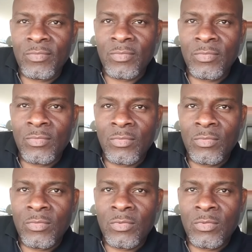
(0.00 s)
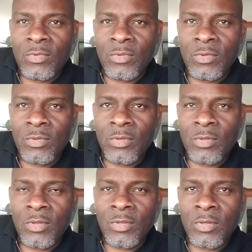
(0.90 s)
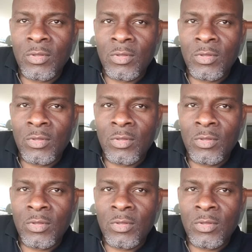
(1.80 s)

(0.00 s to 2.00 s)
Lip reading: Nobody speaks.